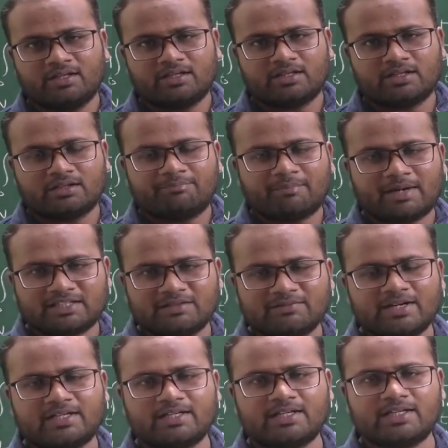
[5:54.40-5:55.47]

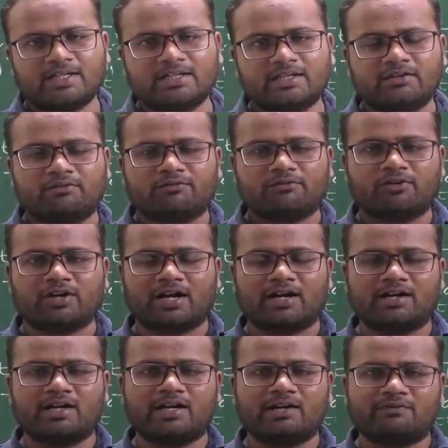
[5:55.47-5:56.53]
Mathematically, for
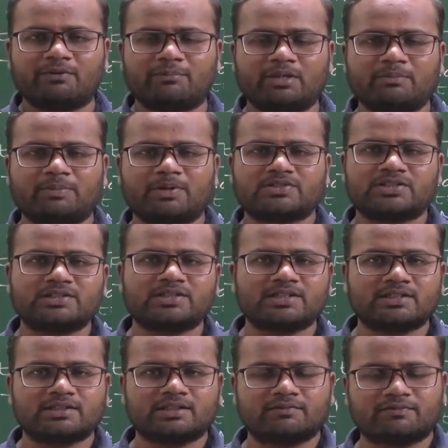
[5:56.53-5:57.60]
150
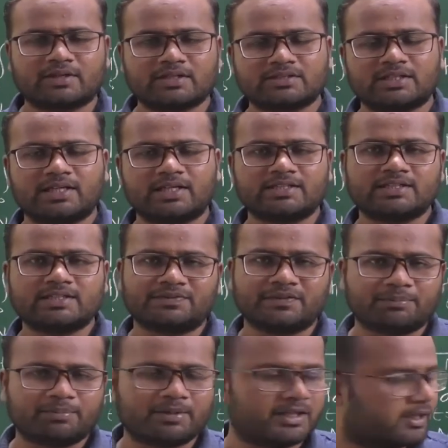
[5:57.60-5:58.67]
percentage is
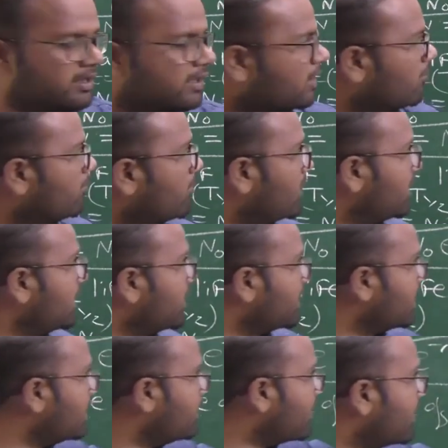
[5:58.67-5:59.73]
50, but in
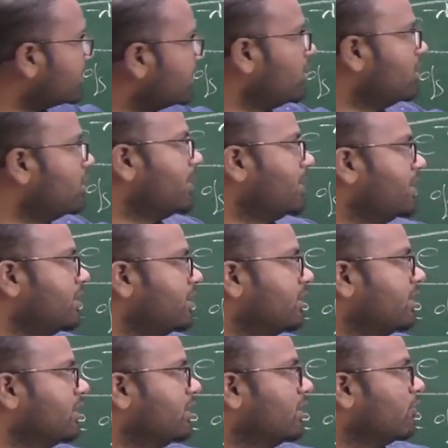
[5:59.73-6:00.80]
radioactive element,
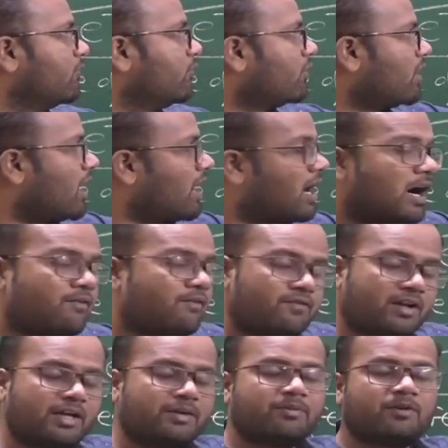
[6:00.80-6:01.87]
for half
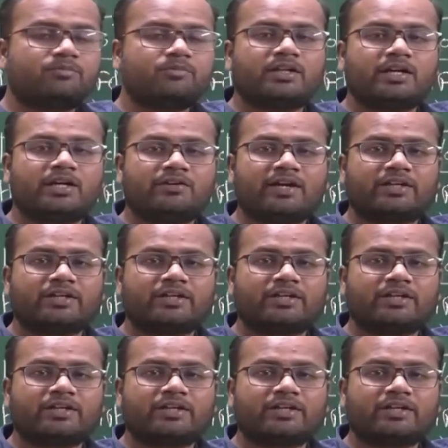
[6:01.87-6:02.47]
life of the radioactive